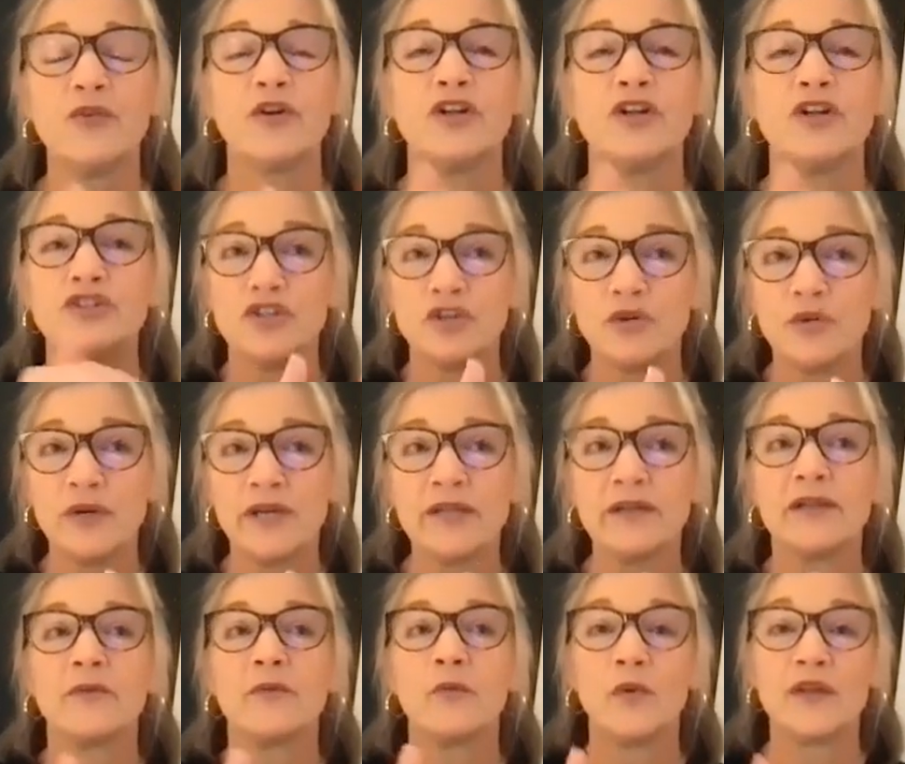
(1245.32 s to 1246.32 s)
if you can do
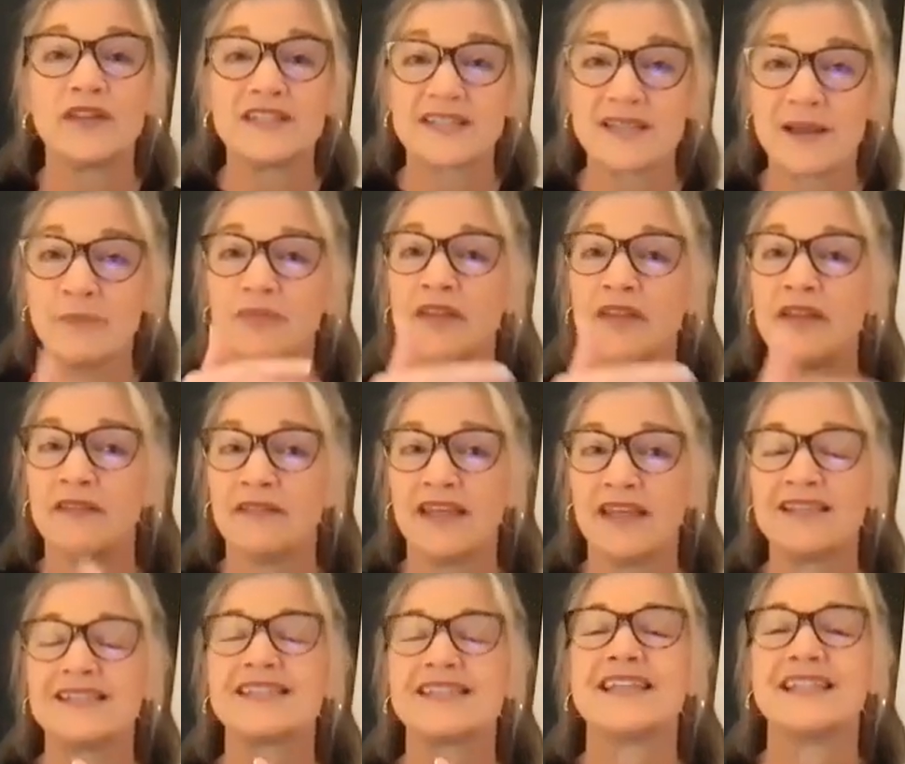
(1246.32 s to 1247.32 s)
it with something
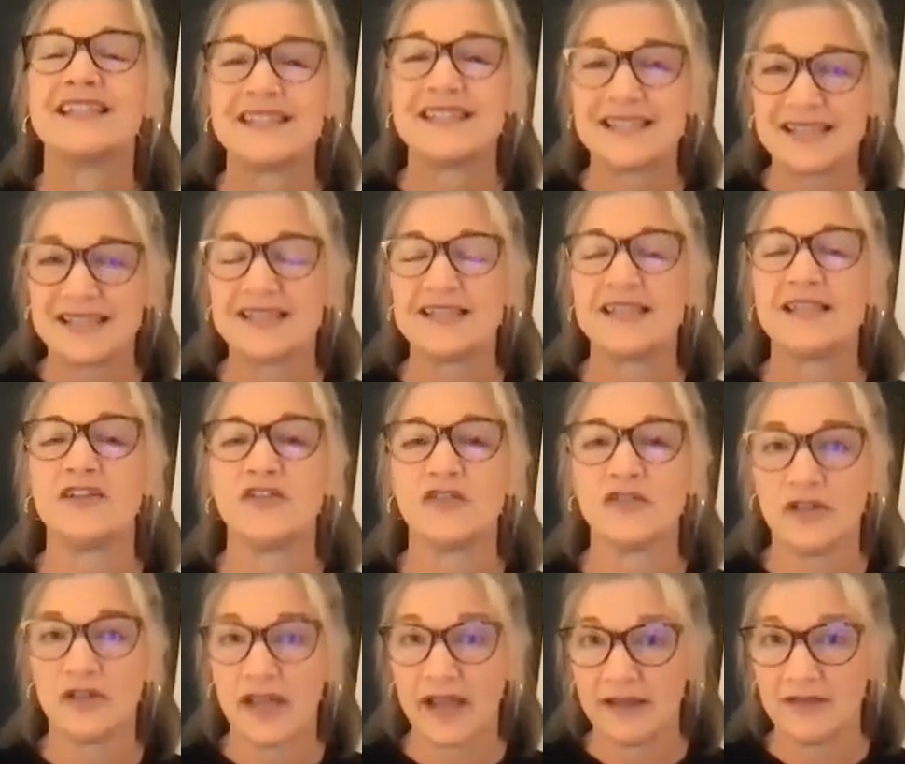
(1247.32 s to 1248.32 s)
that is consistent in
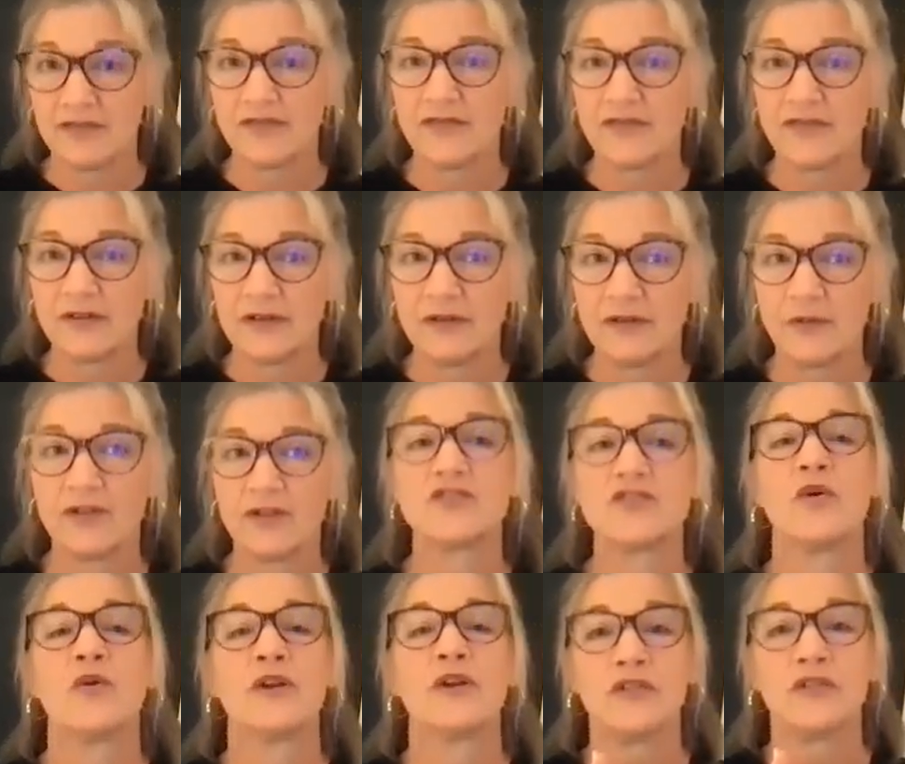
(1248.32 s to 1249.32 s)
your life, whether
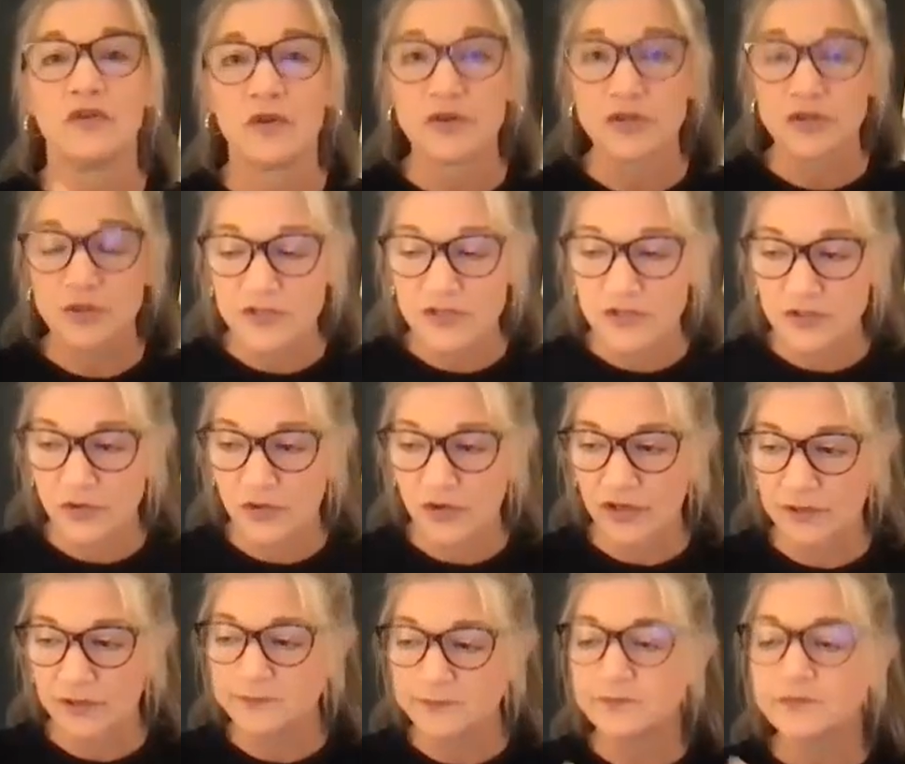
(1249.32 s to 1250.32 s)
it's going to the grocery
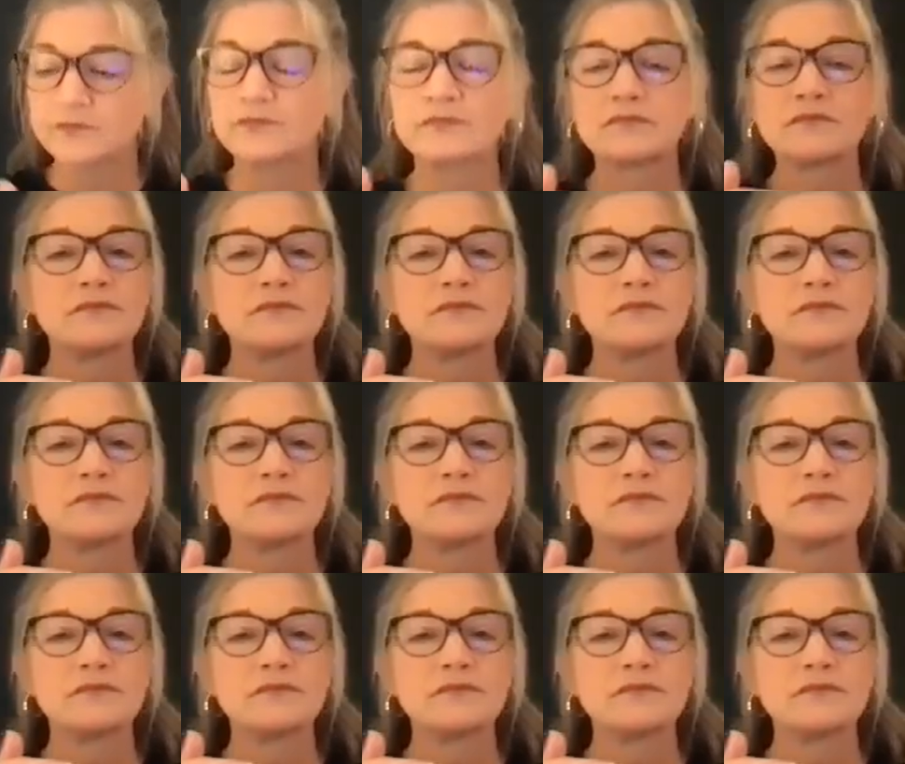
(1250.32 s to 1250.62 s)
store,